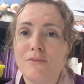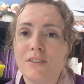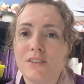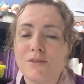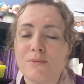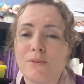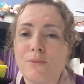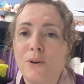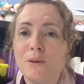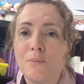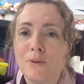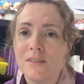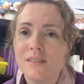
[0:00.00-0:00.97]
to finish with
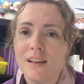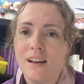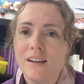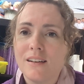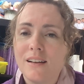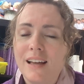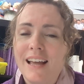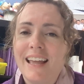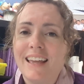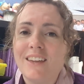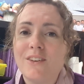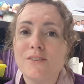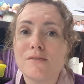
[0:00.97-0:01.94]
one more song.
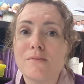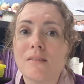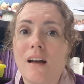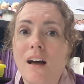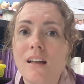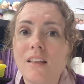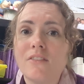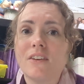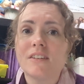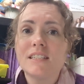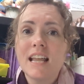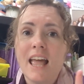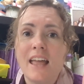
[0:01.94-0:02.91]
It goes with all of our
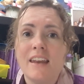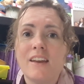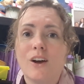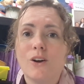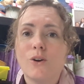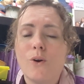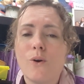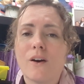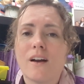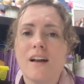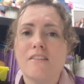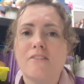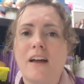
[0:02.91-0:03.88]
10
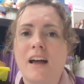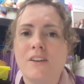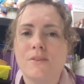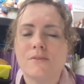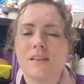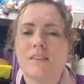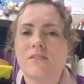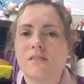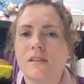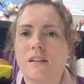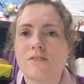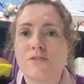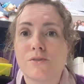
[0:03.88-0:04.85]
core values and the
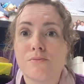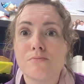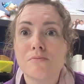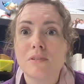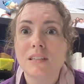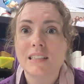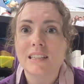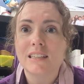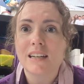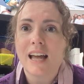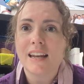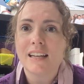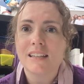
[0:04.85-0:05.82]
scholars are really good
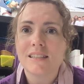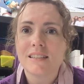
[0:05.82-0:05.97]
at it.